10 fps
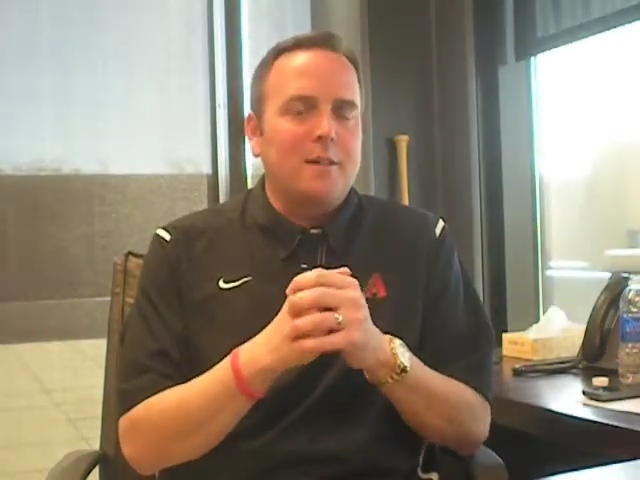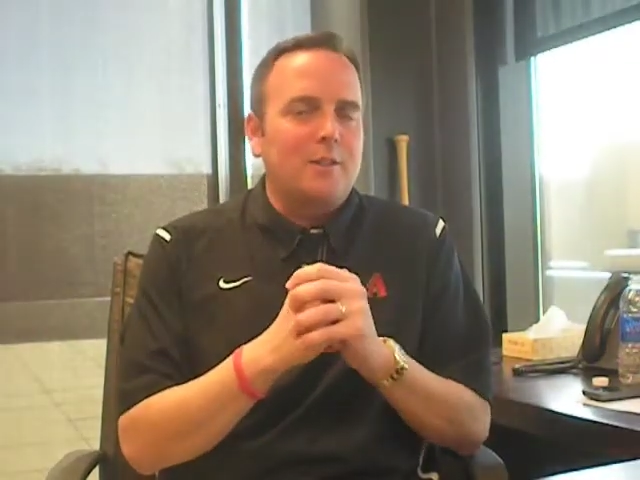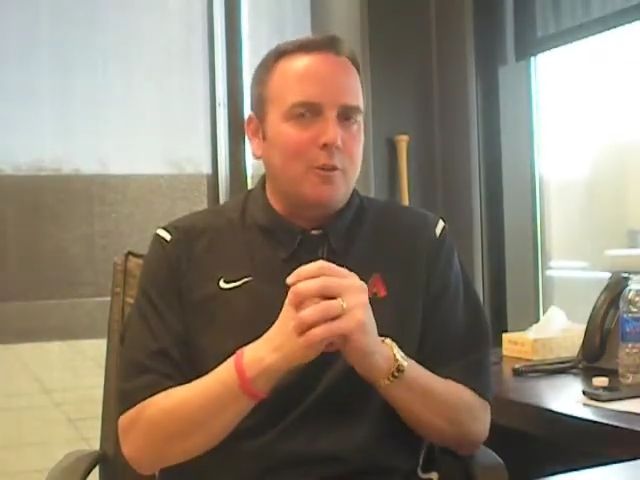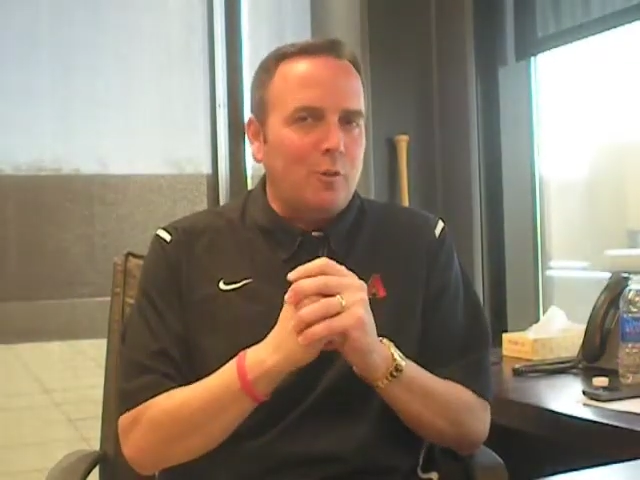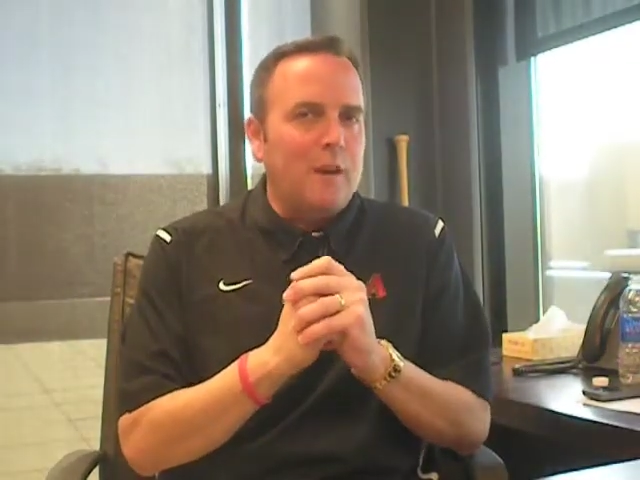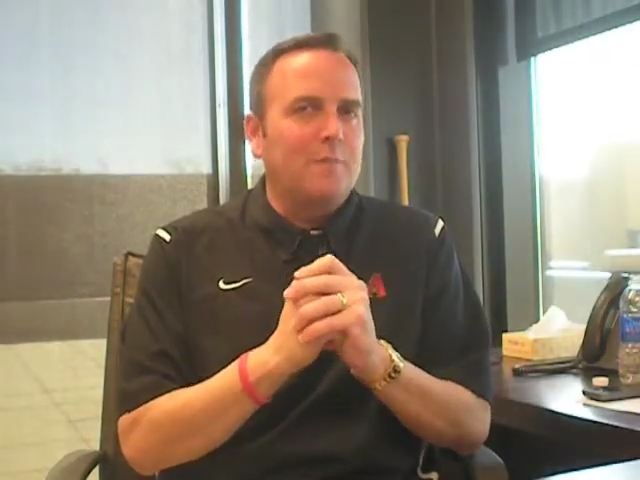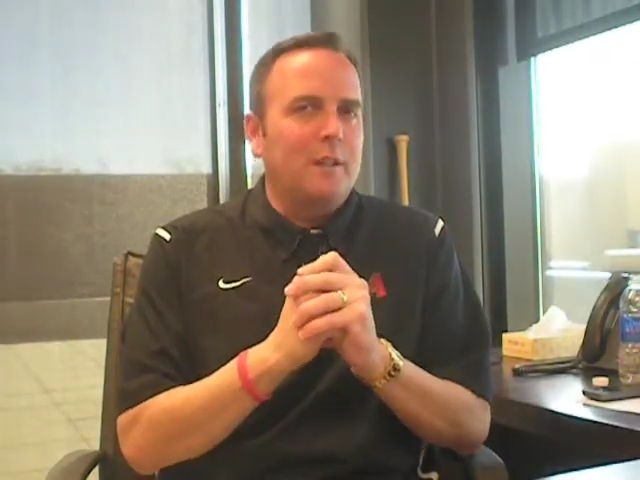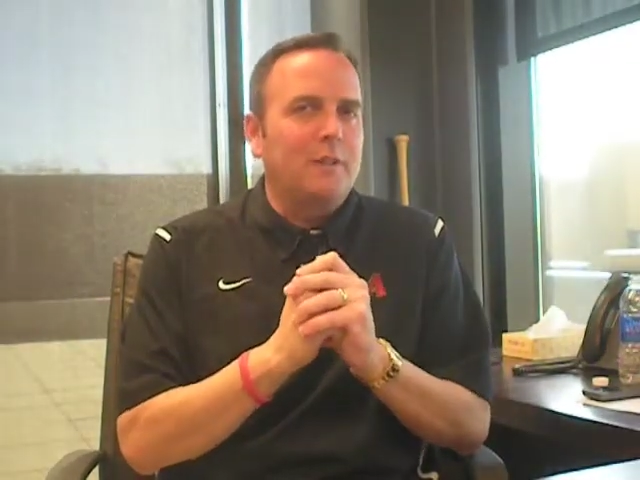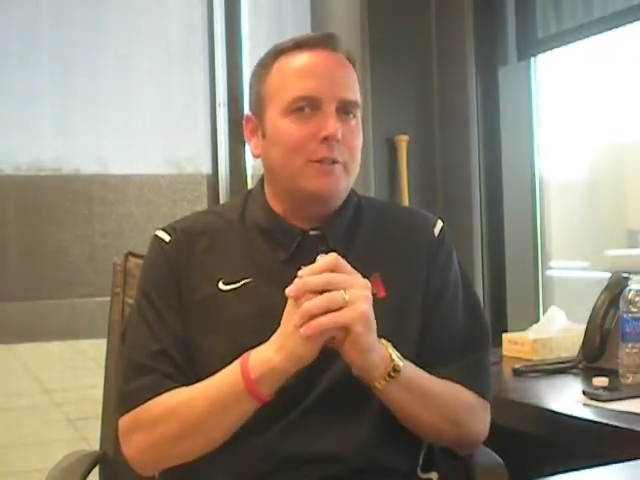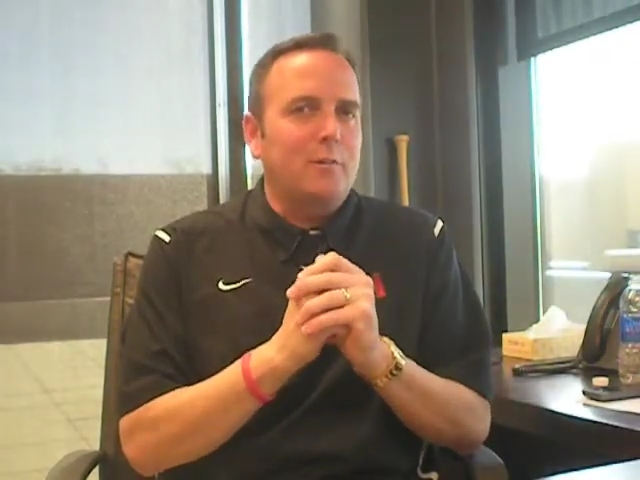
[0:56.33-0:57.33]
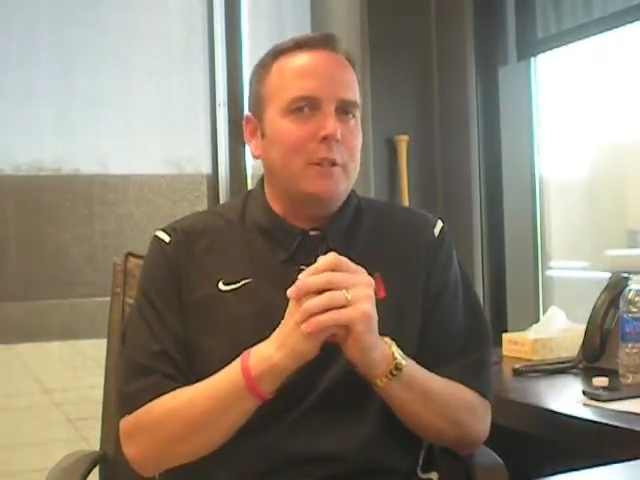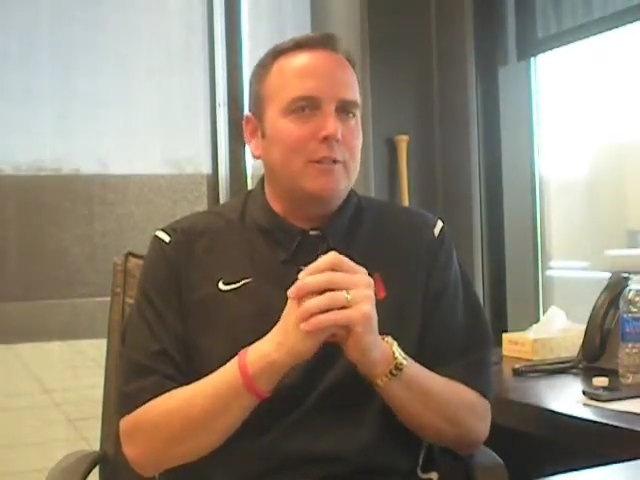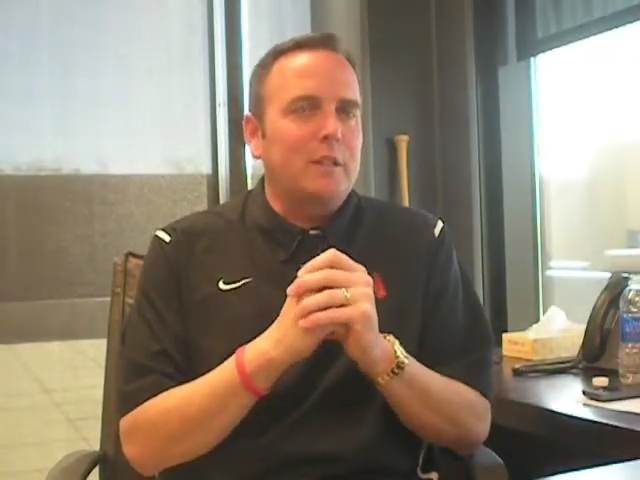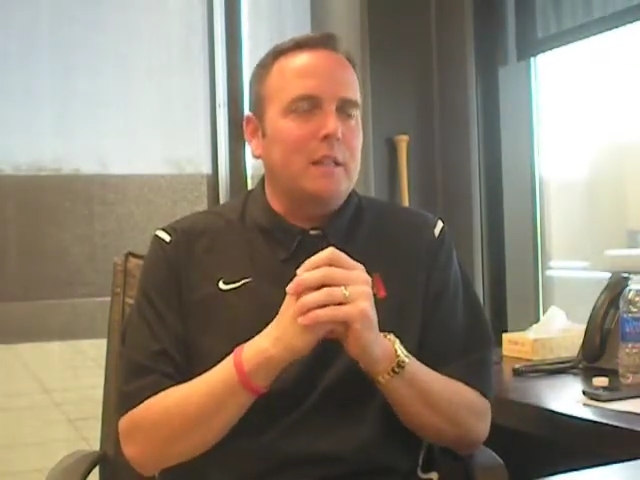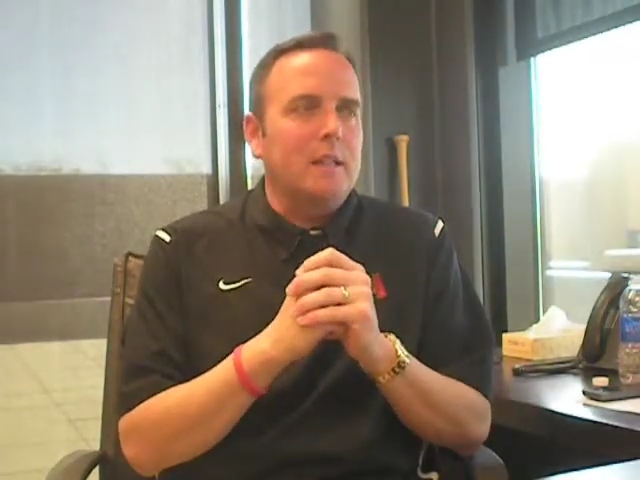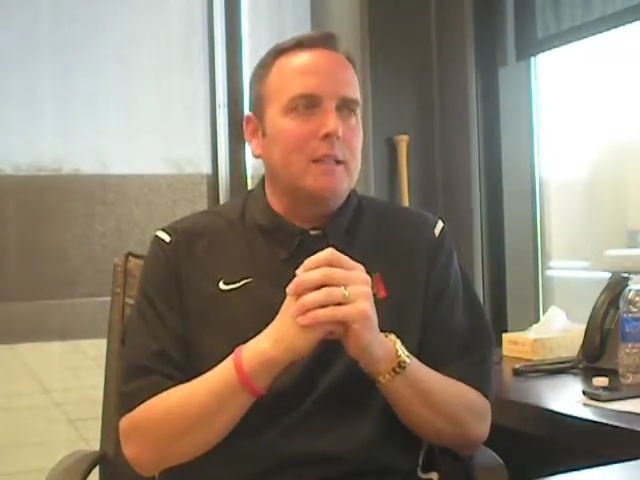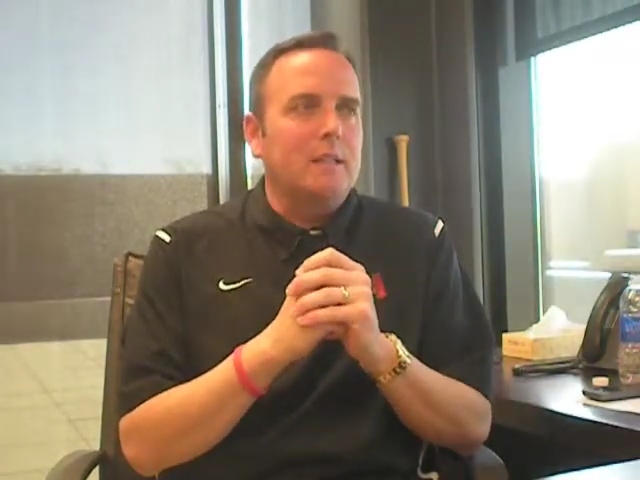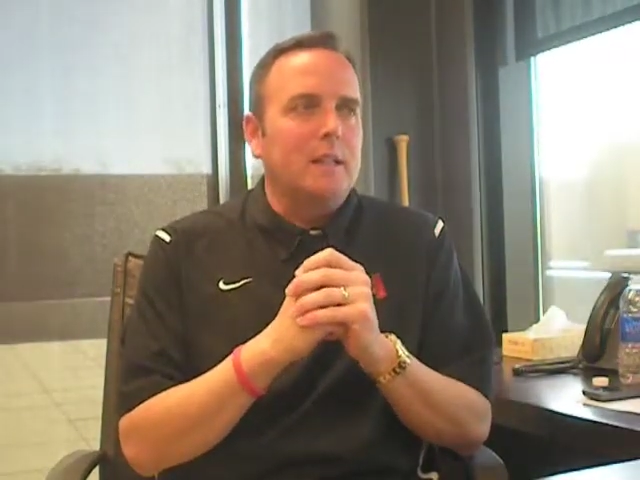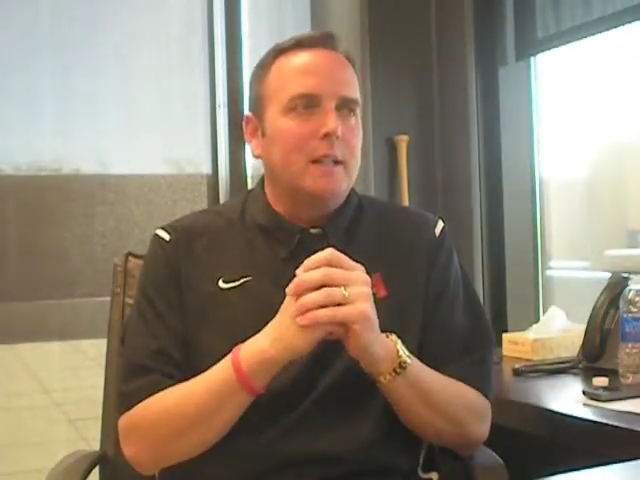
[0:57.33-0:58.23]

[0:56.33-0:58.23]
It's a great place to raise kids.